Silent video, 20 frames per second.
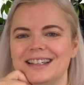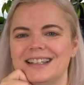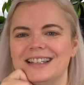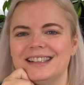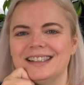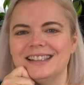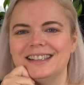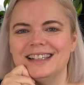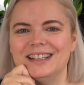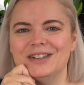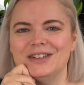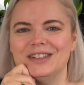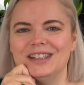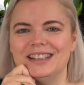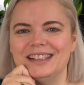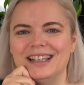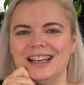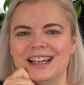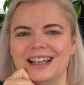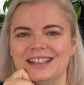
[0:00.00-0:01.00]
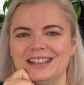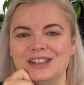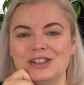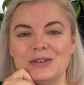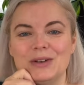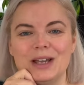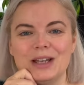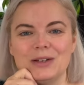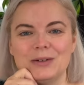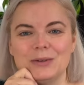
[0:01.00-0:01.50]
sticker designs,
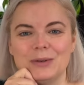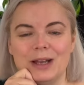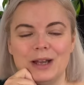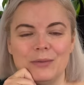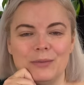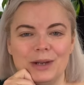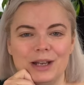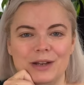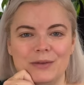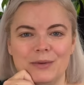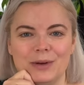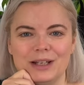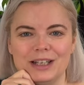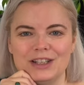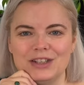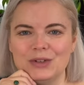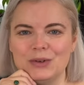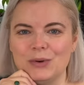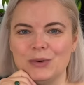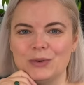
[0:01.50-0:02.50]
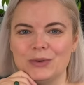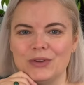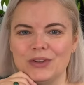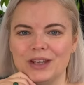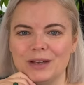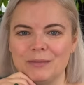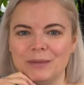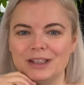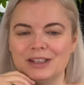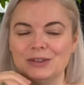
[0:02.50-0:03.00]
so I really wanted to order
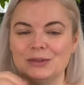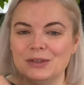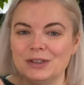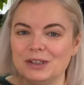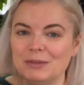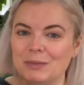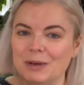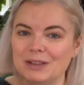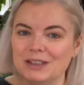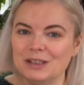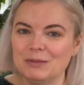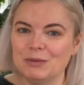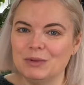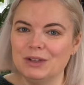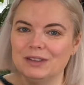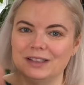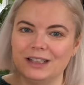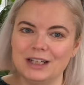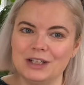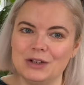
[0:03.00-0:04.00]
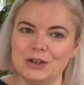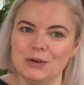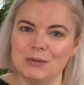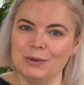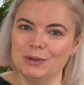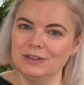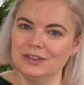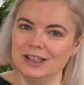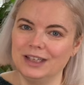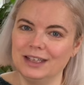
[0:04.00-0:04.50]
them as soon as possible because I know
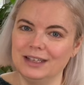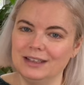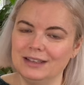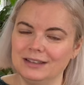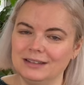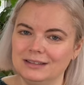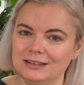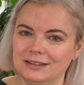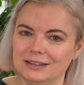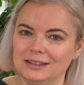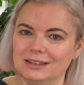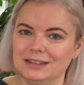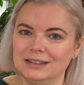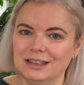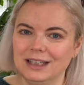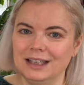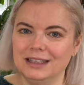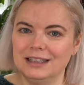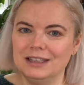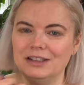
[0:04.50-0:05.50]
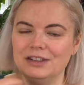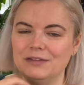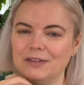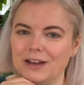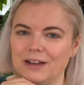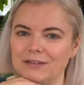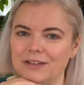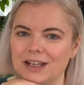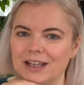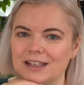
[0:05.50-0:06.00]
it will take at least
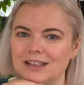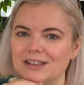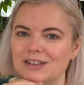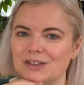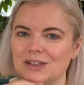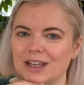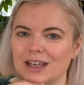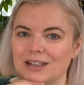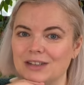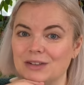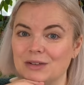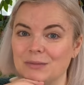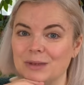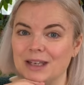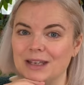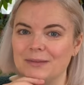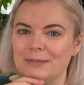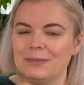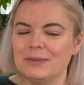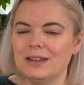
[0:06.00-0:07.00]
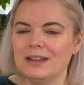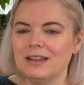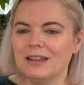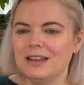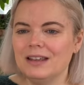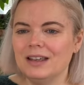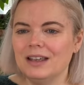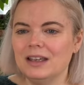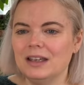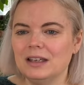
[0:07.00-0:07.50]
5 days to get to me.
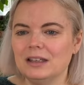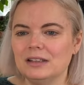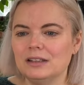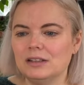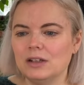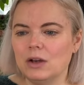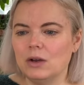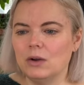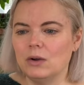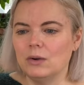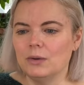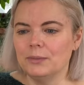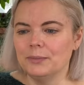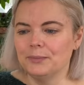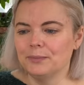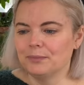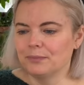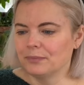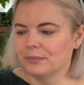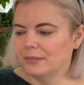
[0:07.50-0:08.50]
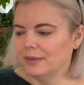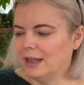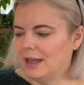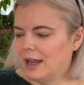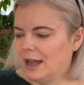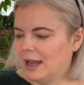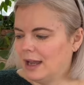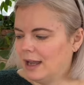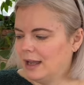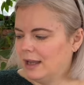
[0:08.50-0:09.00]
So
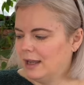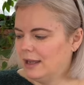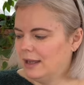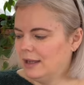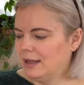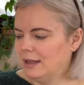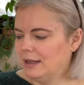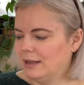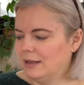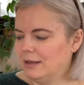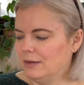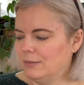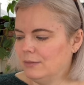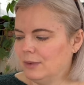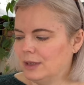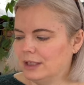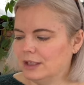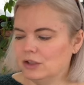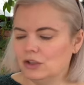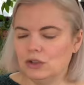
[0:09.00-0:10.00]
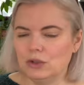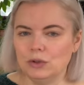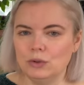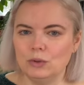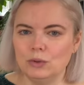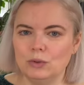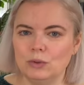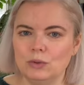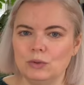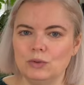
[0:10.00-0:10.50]
I wanted
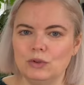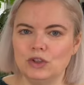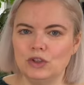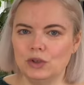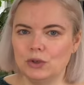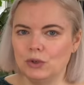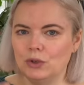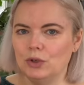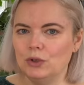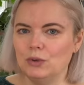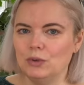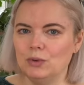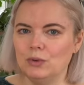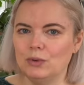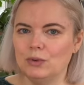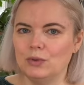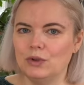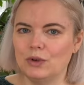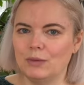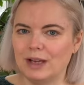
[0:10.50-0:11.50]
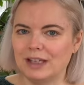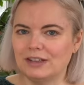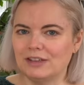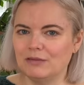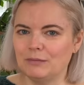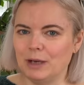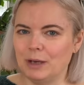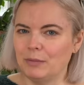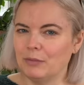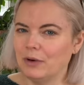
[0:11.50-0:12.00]
to show you the
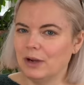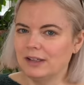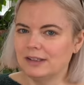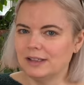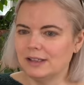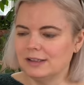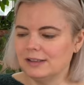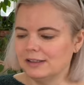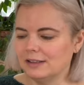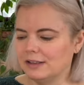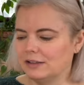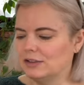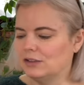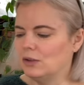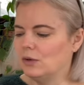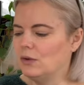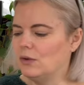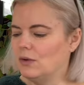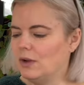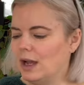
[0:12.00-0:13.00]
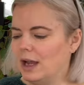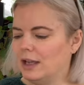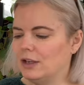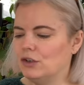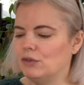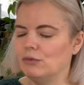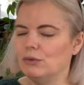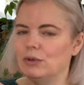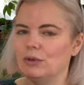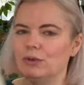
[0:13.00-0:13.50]
rest of my process. So I
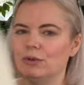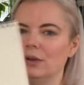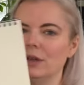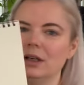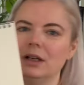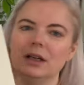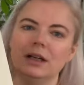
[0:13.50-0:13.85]
drew